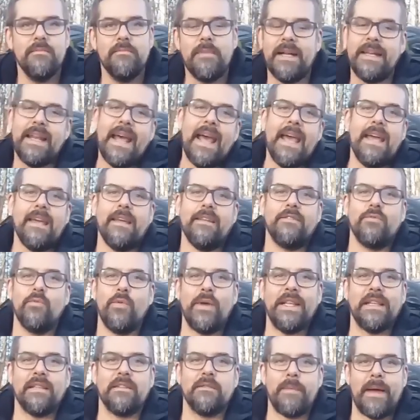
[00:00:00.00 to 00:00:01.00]
But hey, it's
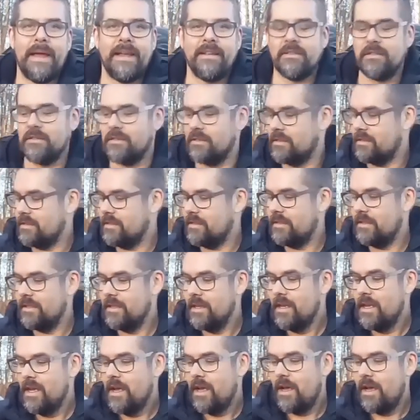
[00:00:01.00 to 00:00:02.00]
wheel spacers.
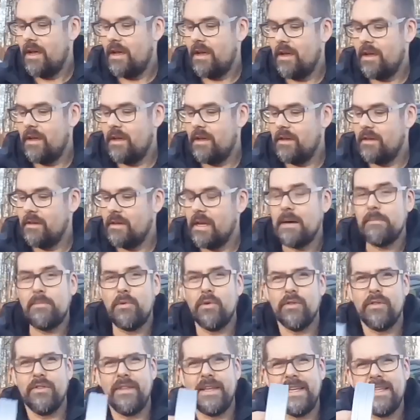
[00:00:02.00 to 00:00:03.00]
I
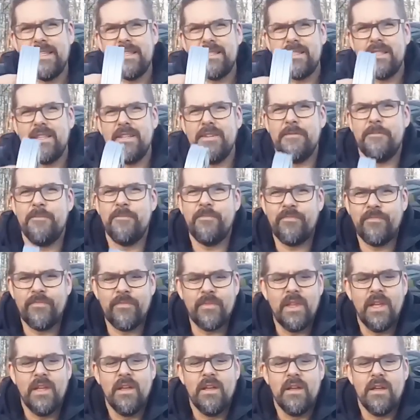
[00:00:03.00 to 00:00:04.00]
bought these.
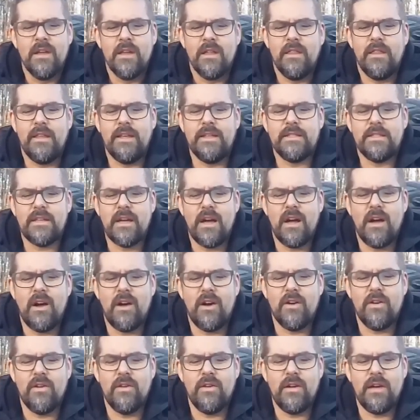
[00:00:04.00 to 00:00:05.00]
These
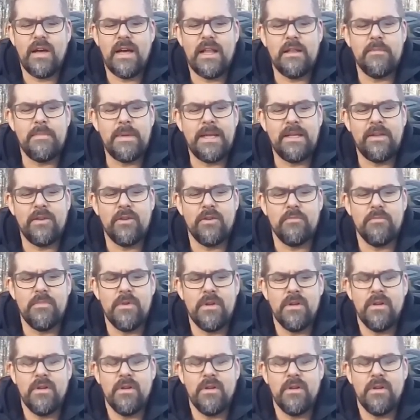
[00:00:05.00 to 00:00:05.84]
are aluminium,